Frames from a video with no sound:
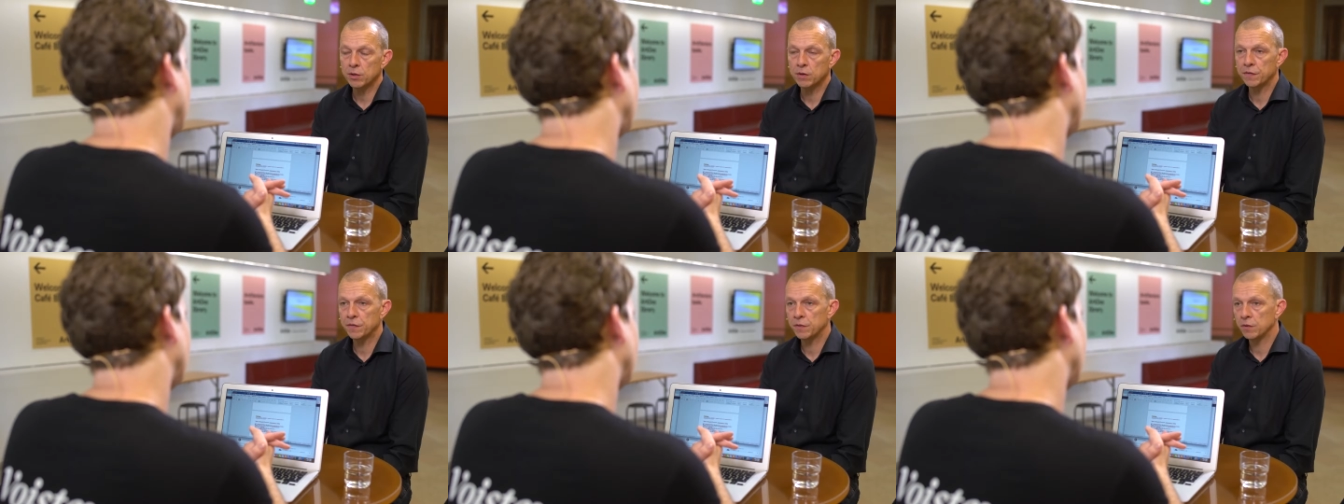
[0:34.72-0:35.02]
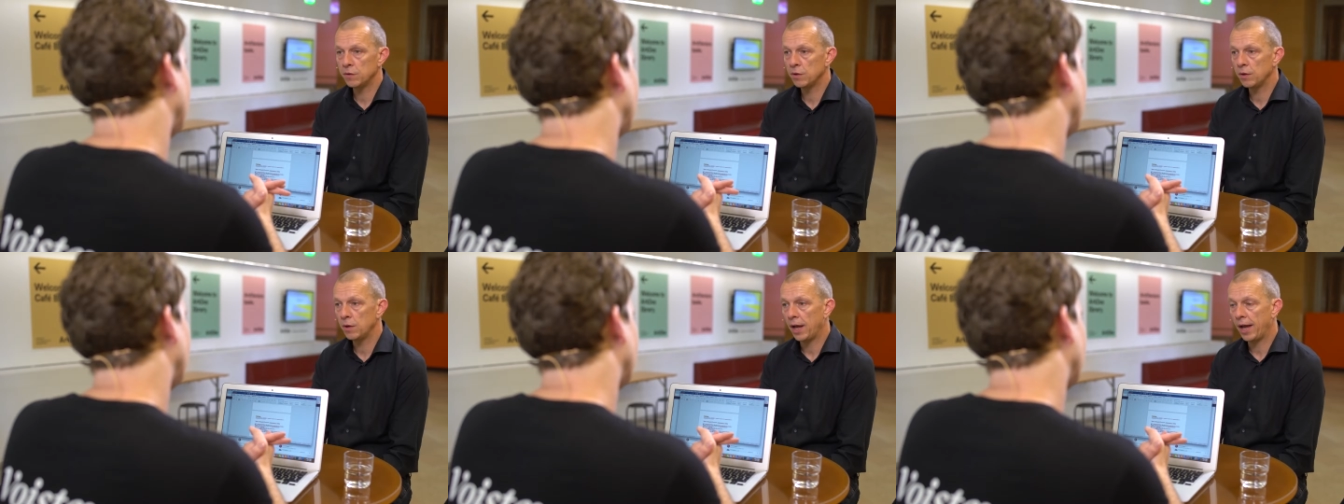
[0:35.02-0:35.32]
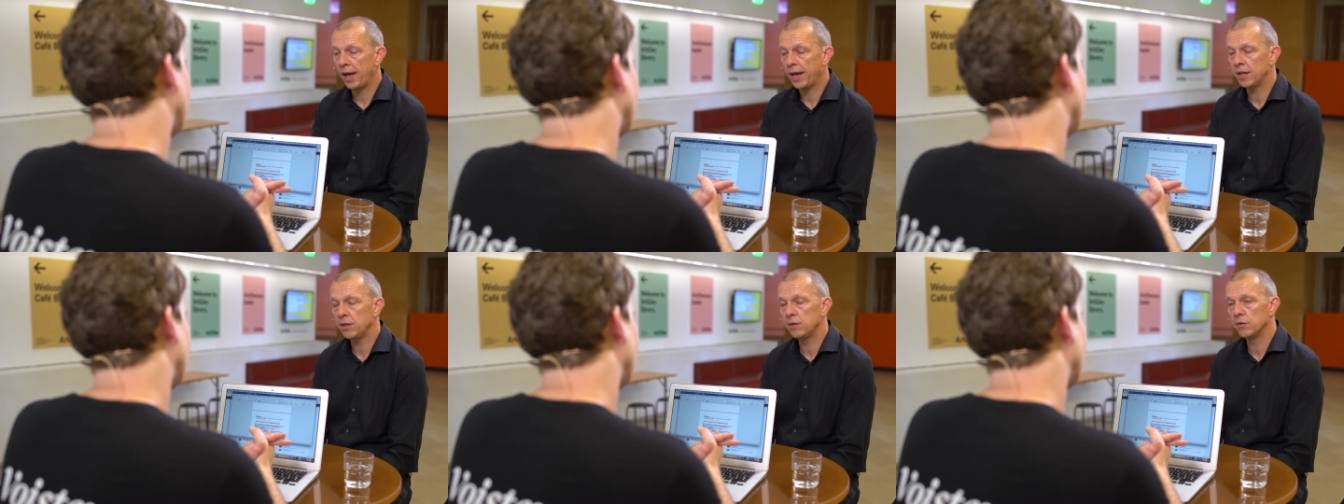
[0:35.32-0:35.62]
often
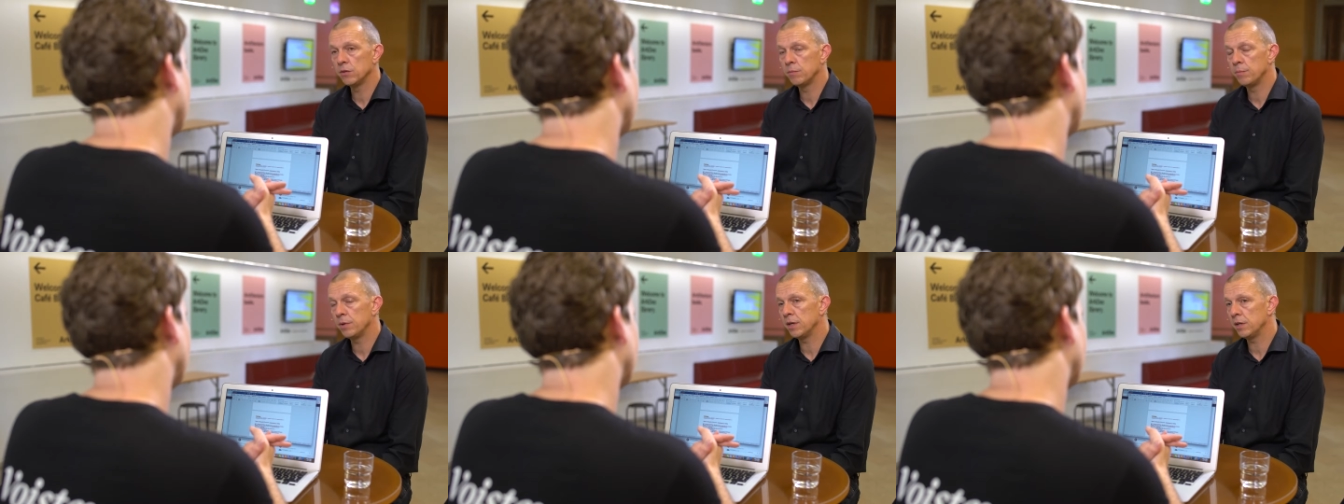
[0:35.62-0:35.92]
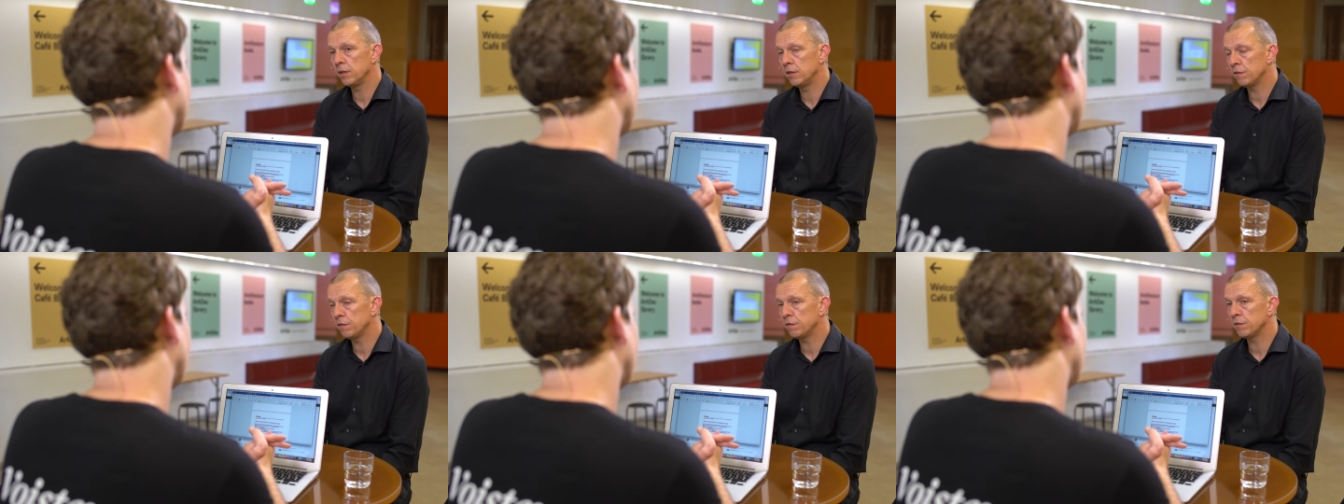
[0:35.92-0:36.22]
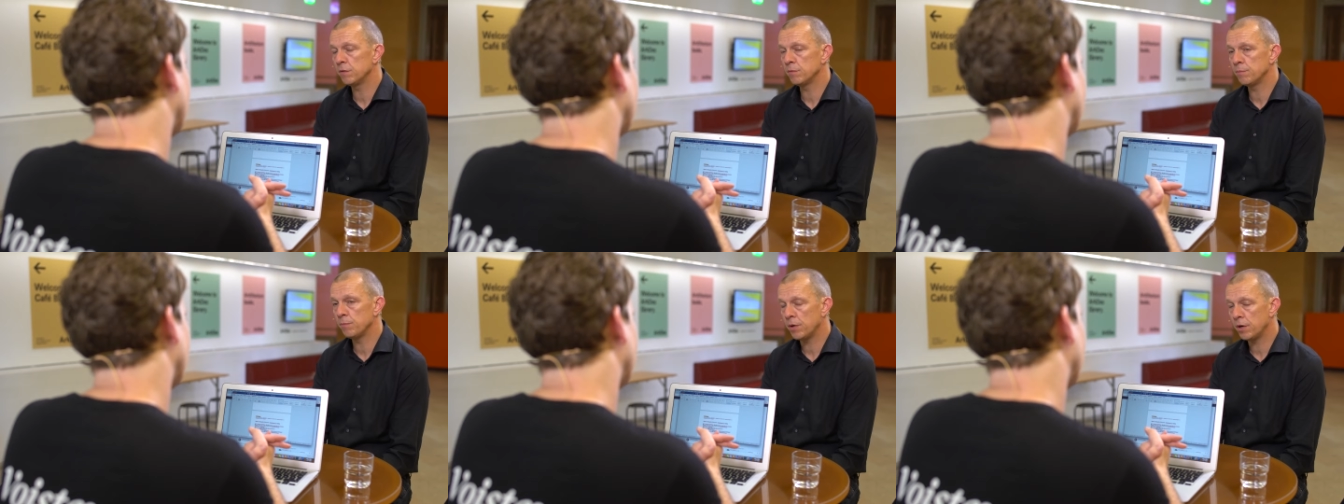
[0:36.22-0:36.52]
handled by a
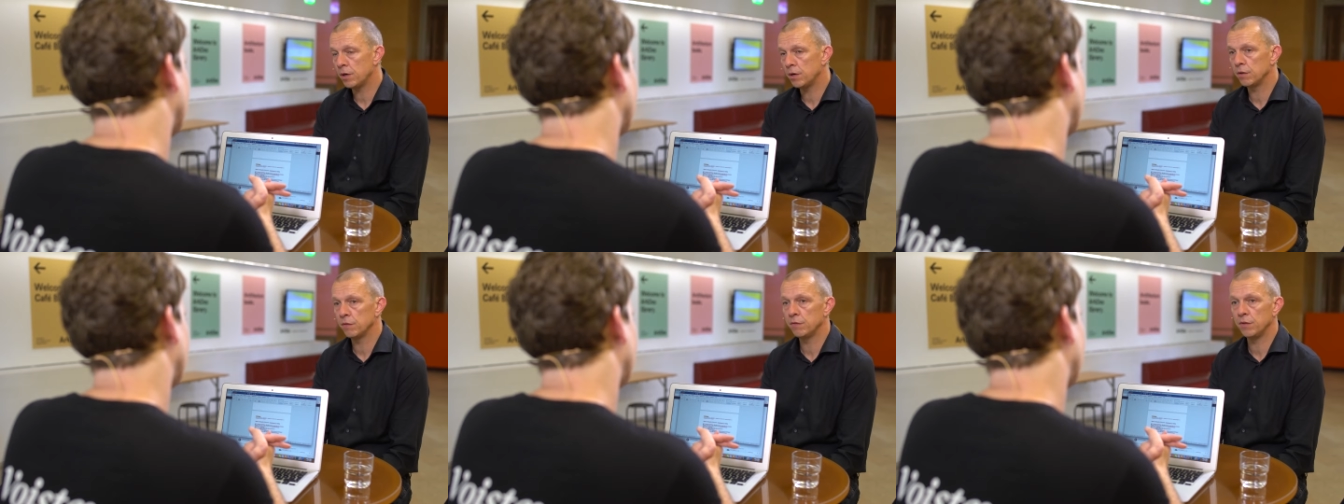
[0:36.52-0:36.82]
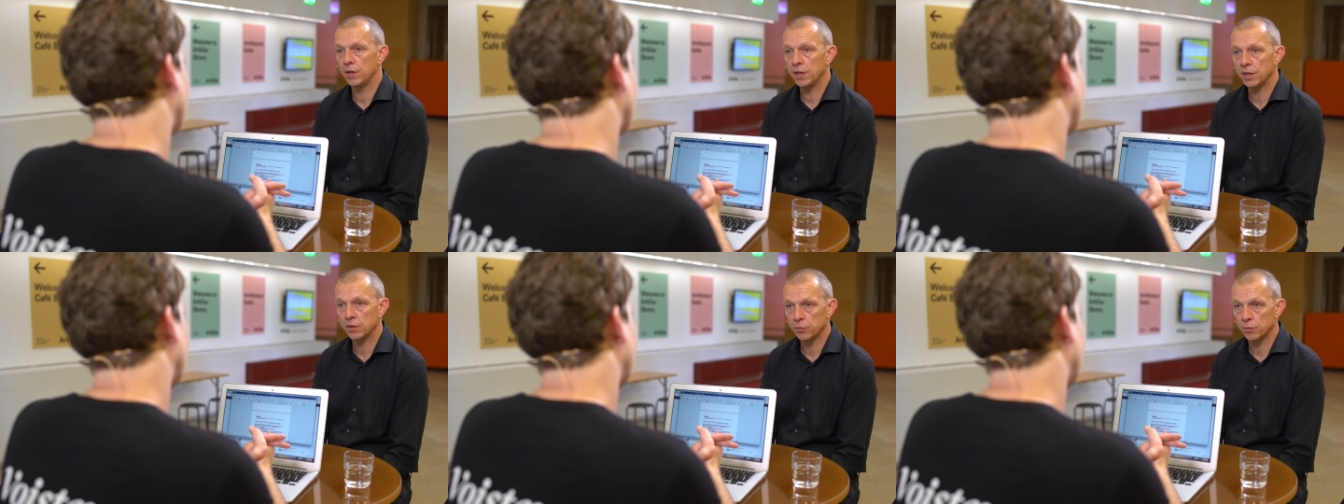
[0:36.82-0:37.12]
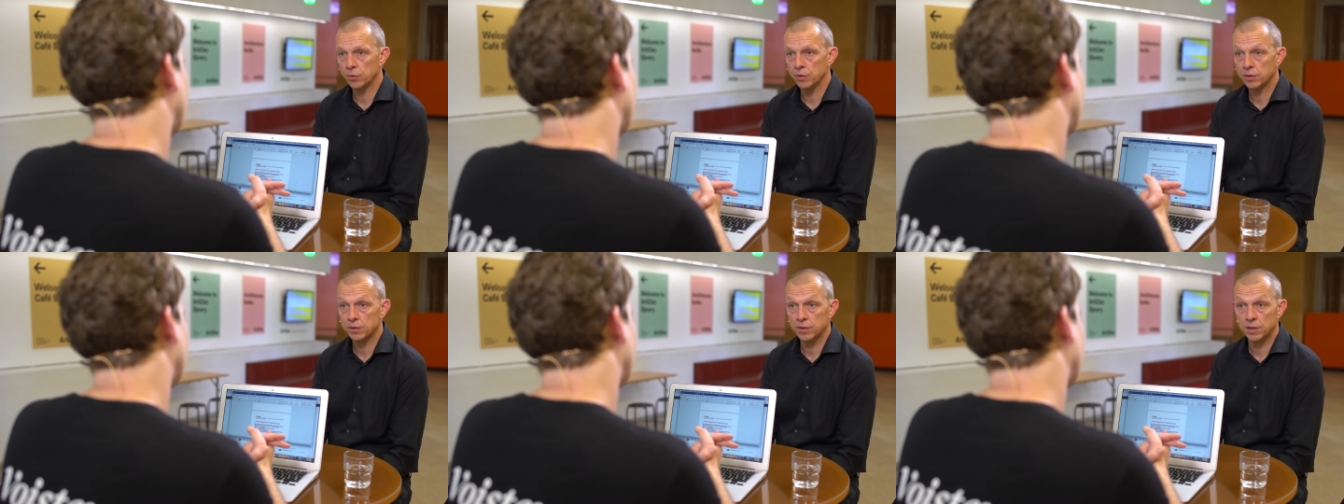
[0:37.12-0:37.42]
different part of the
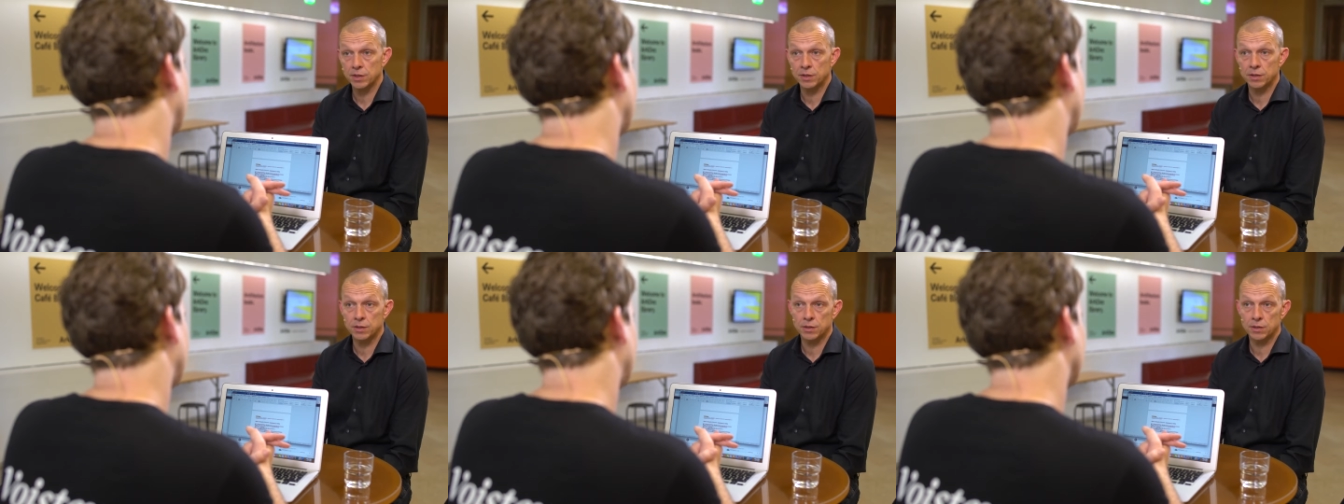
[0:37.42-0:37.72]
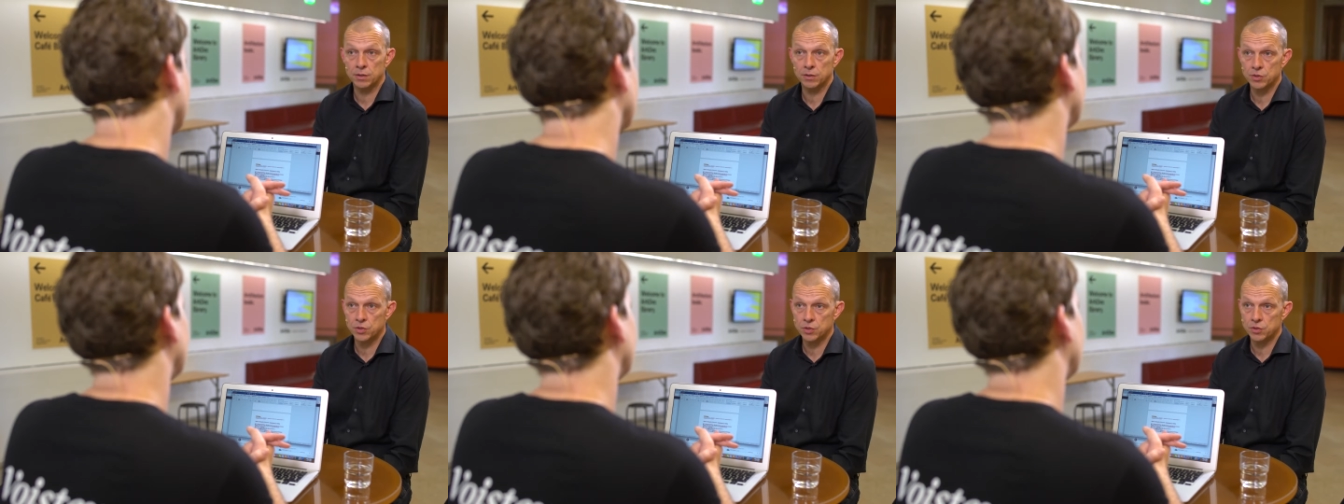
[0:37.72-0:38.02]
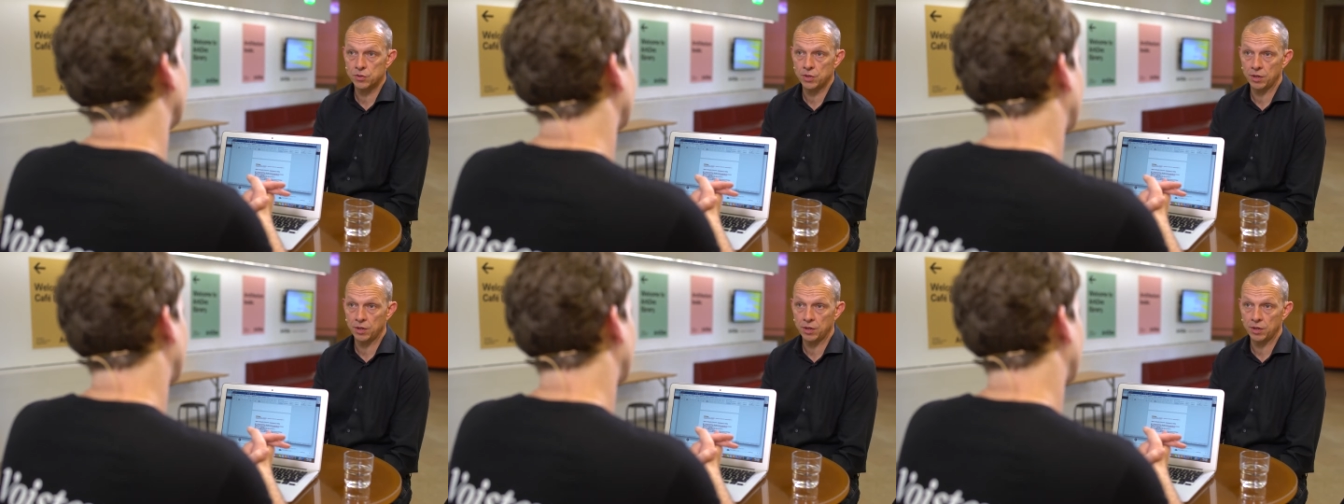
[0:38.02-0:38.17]
network than the,